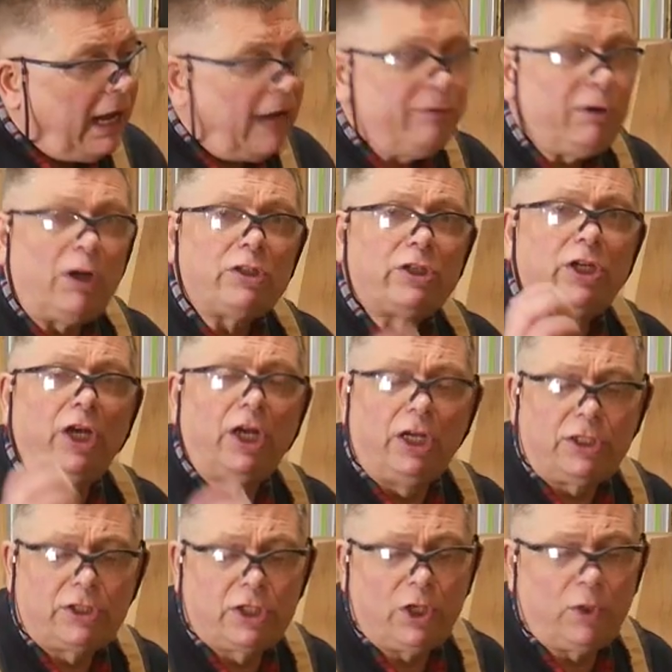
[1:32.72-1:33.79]
I've got
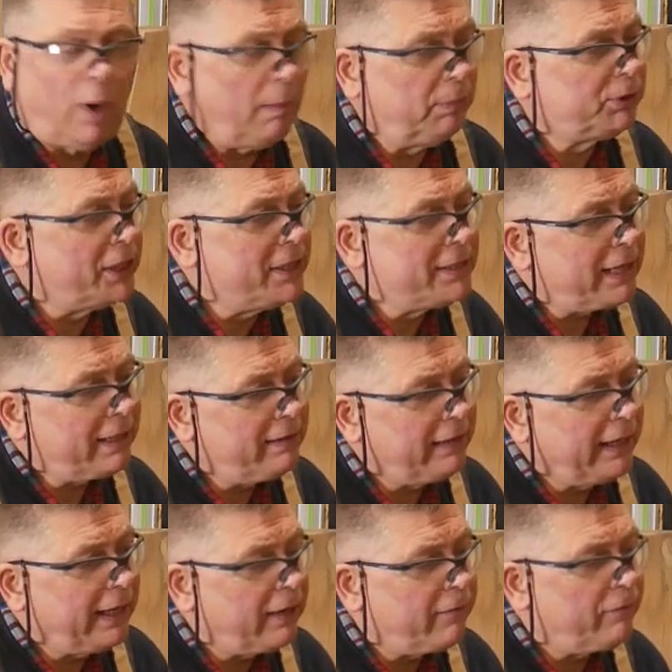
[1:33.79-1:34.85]
two options, I
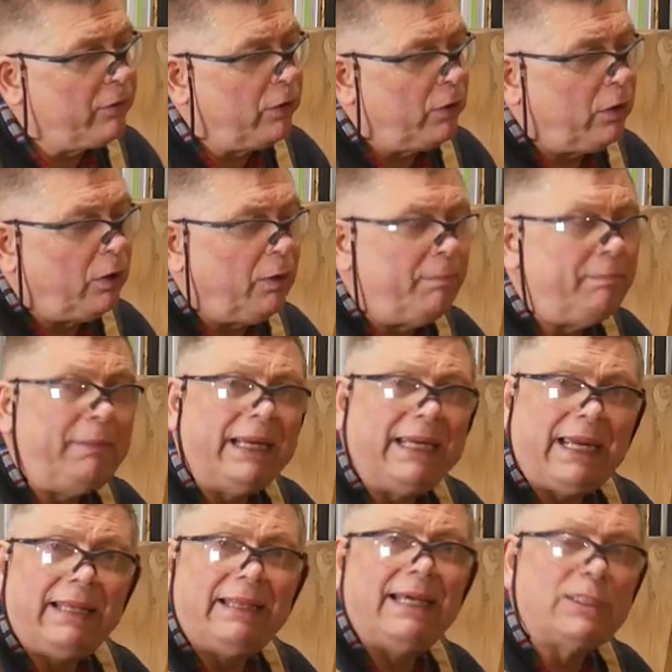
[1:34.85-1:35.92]
think, for
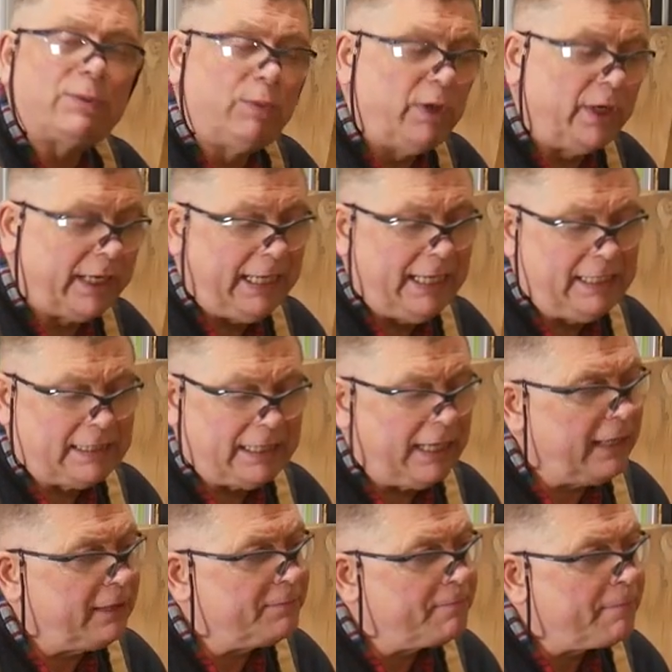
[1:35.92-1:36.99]
making this work
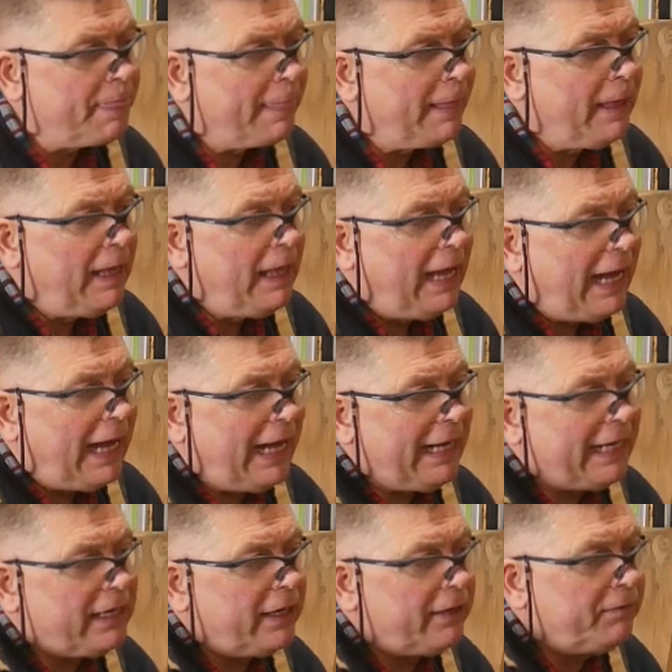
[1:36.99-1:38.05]
easier. I
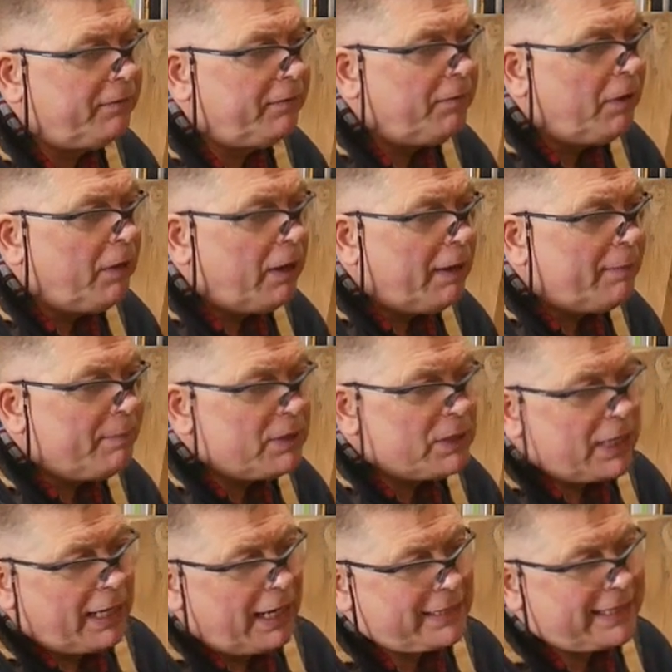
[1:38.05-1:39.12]
can
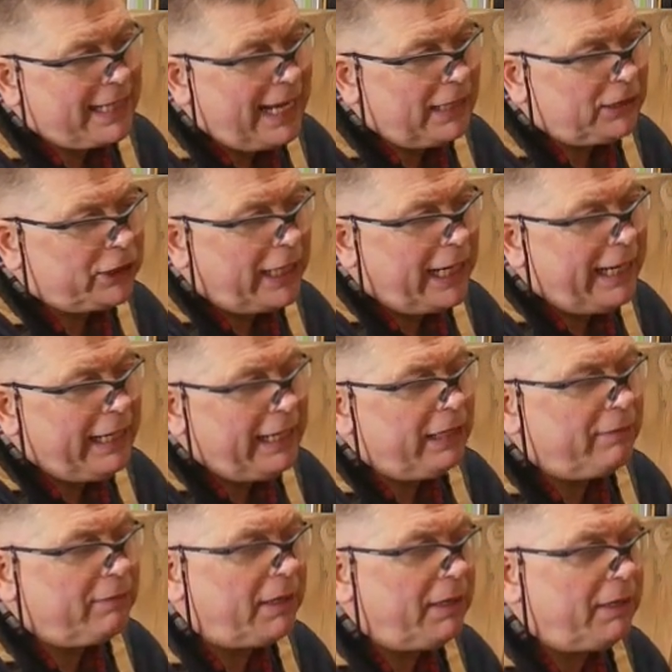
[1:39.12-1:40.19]
attach
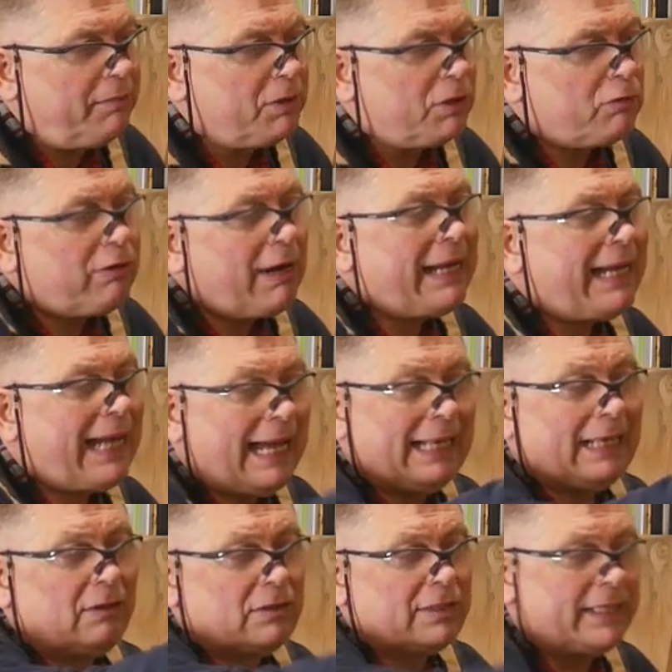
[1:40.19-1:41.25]
a crank
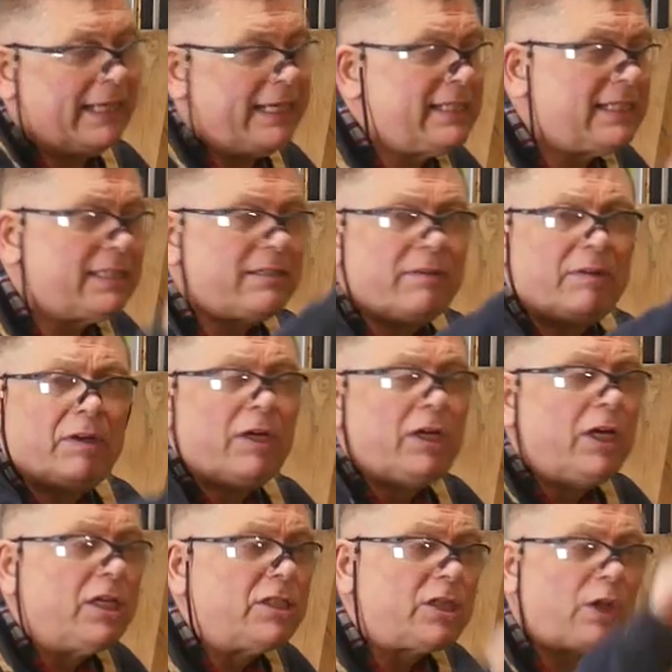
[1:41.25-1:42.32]
handle to this,
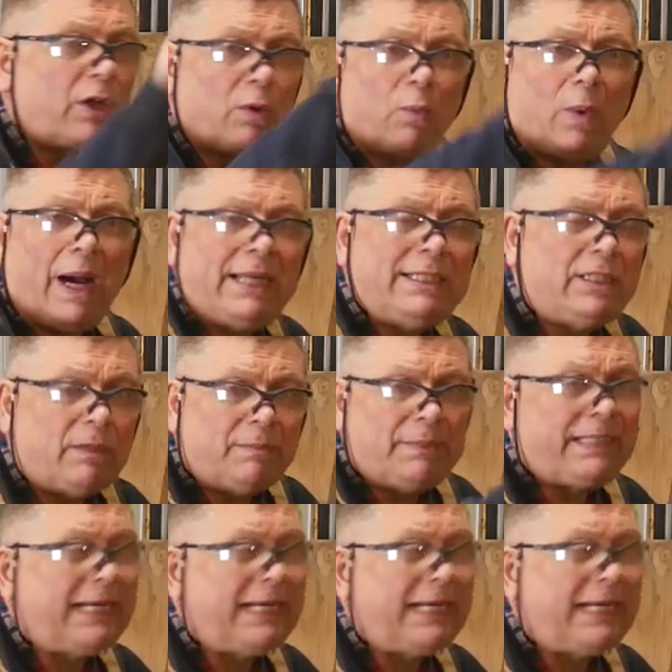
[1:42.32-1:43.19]
so they wind it up and